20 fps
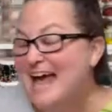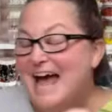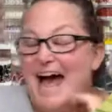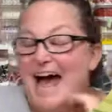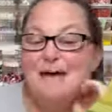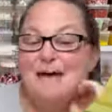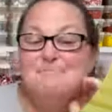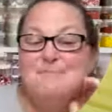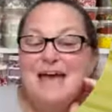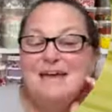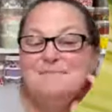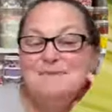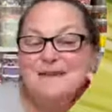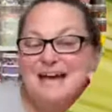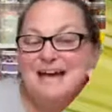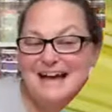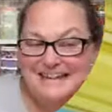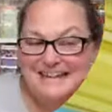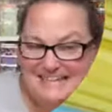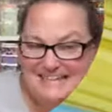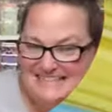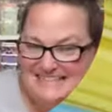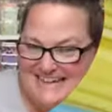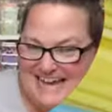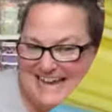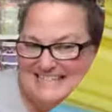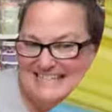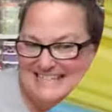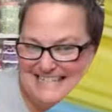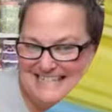Maybe I could
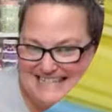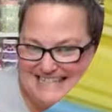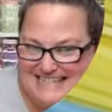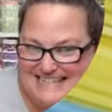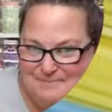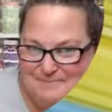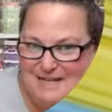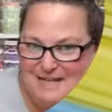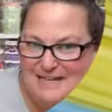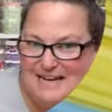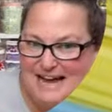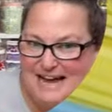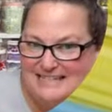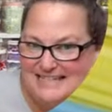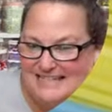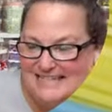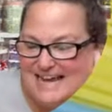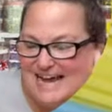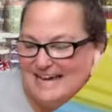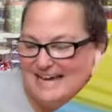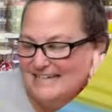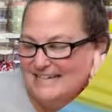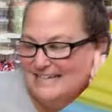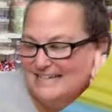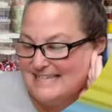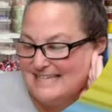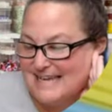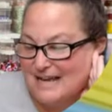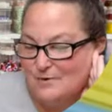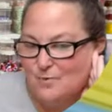test it, but not tonight
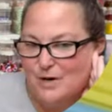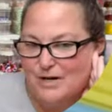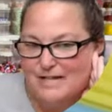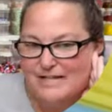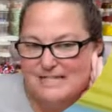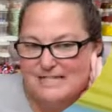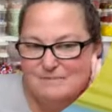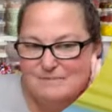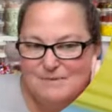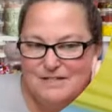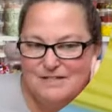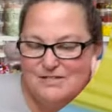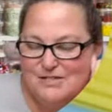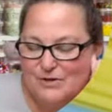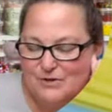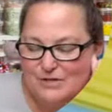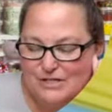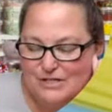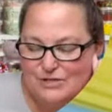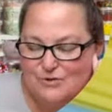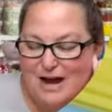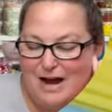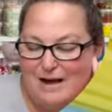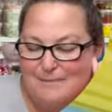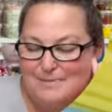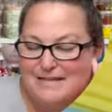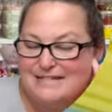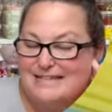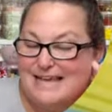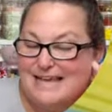because I'd want it to be totally dry
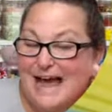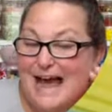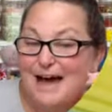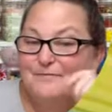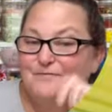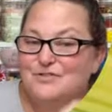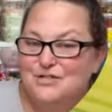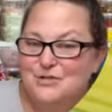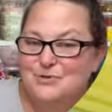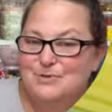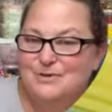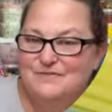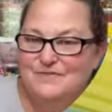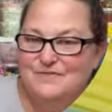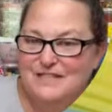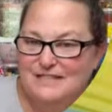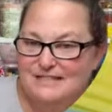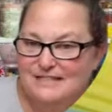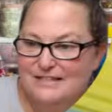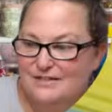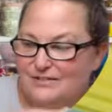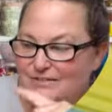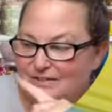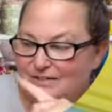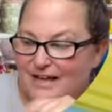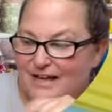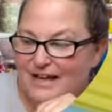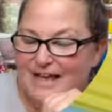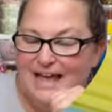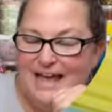because I have two of these little
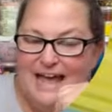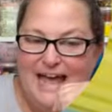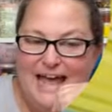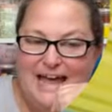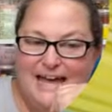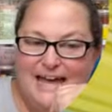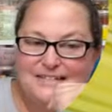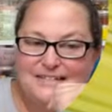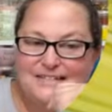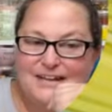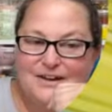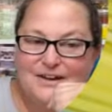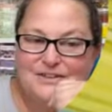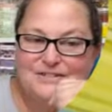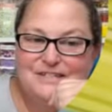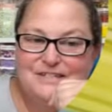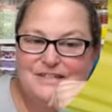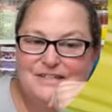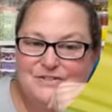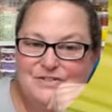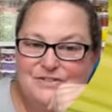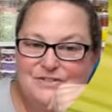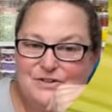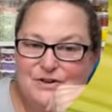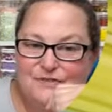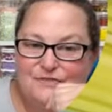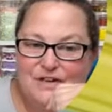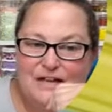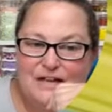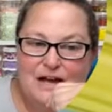handheld deals. So
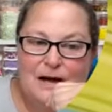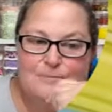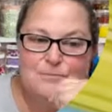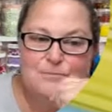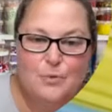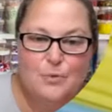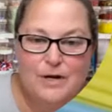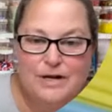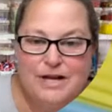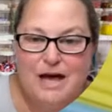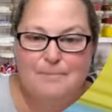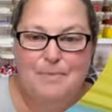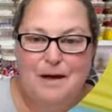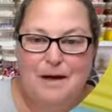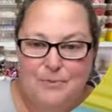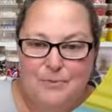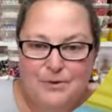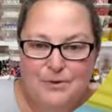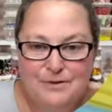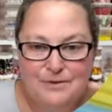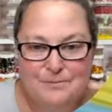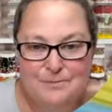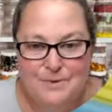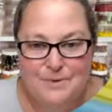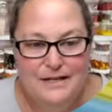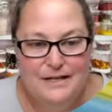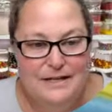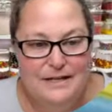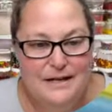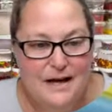if it gummed one up, I wouldn't
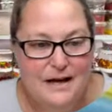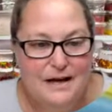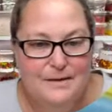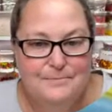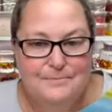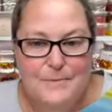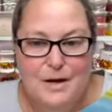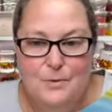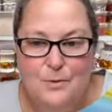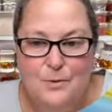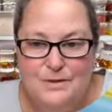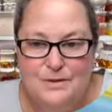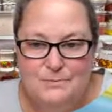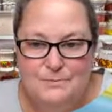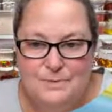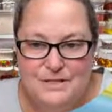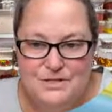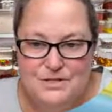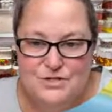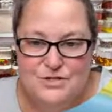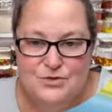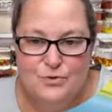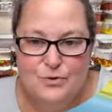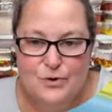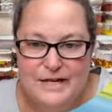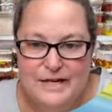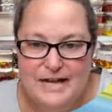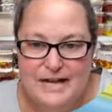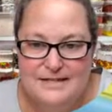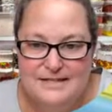be
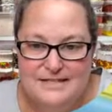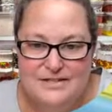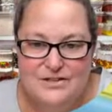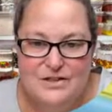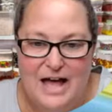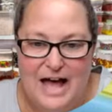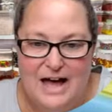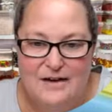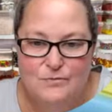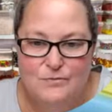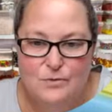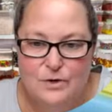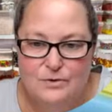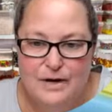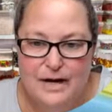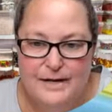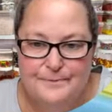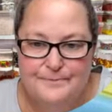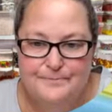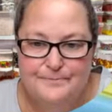destroyed. I'd still have one, right?